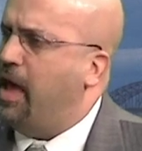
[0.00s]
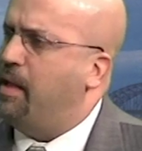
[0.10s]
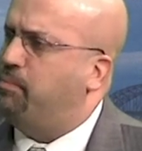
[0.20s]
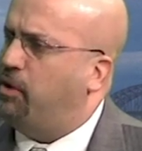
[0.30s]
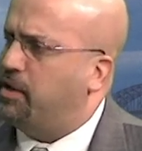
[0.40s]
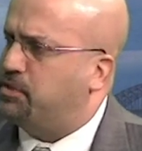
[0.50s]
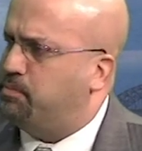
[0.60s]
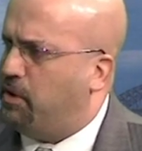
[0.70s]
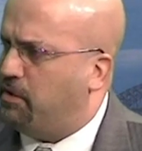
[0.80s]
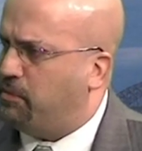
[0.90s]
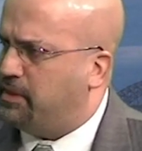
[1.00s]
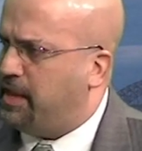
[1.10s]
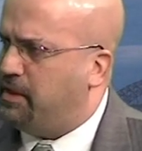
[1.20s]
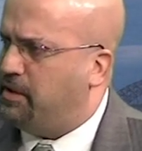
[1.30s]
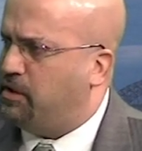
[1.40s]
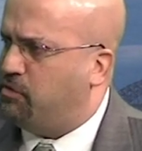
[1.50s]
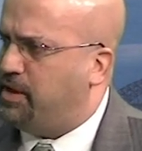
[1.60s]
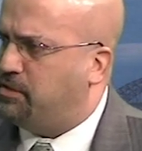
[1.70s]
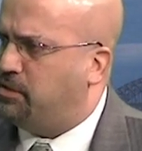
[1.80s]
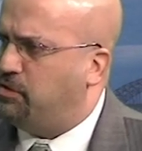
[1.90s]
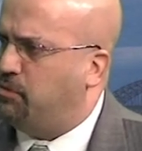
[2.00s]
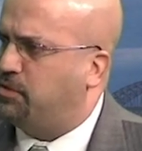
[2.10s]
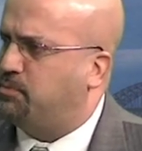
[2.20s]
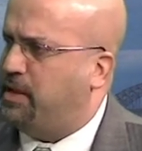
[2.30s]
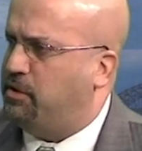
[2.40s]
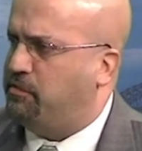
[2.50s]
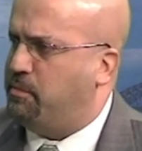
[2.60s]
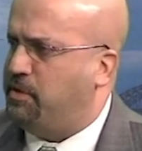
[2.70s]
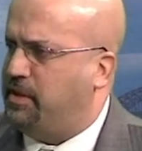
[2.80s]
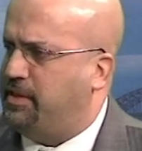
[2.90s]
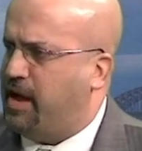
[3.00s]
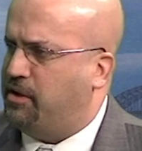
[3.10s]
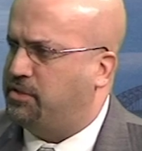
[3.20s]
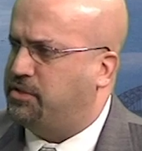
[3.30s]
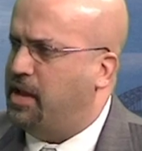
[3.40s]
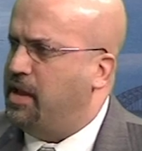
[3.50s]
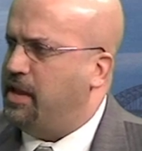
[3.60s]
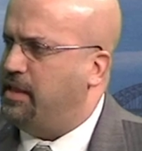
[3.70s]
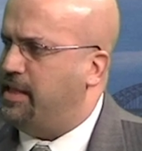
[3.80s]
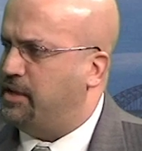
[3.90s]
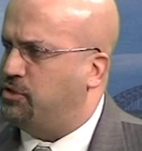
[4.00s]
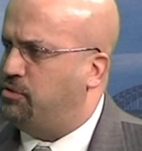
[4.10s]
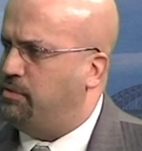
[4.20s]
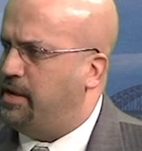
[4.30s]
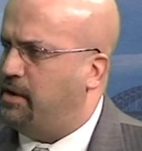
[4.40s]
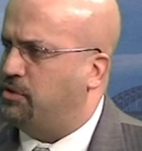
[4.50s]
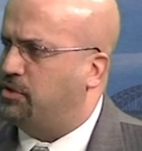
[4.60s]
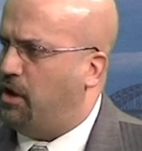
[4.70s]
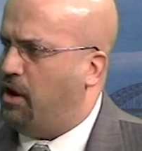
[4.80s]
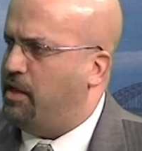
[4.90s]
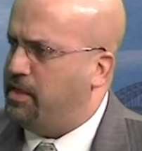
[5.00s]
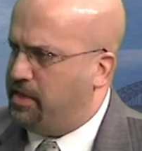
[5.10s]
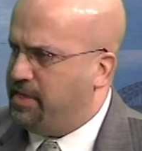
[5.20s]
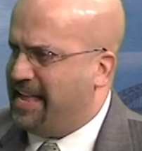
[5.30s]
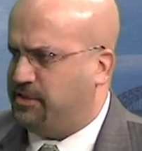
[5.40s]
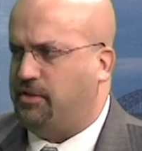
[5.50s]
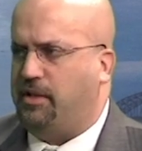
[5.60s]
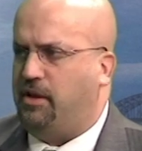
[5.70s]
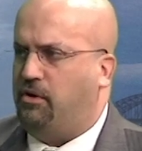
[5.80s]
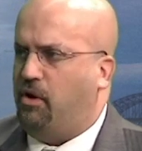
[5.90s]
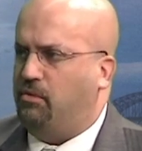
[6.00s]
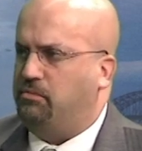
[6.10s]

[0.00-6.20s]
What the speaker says: And plus, part of what they agreed to do was spend over $1 million in the next 2 years on that study alone.